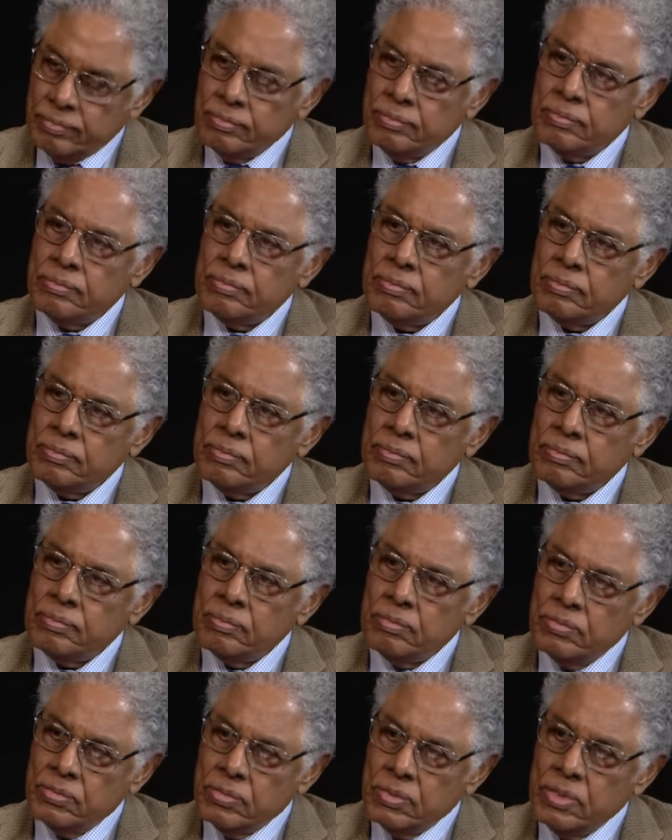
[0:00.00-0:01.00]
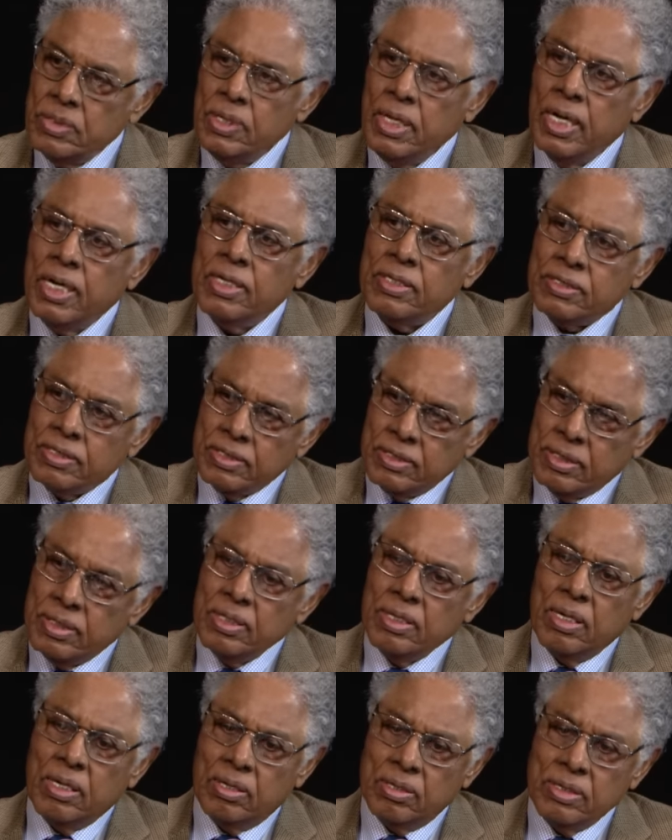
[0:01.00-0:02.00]
redress this whole
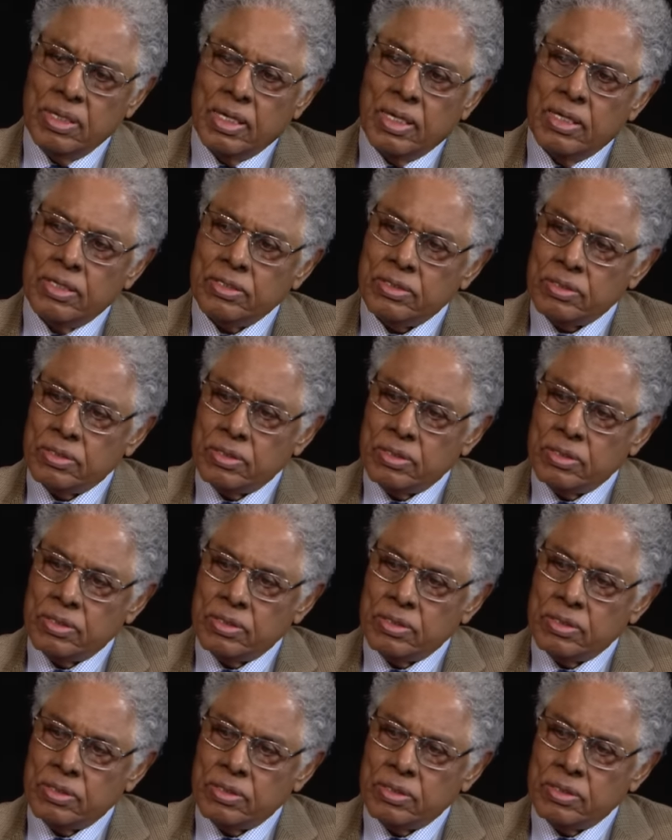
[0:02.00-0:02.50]
redistribution yes. oh, yes.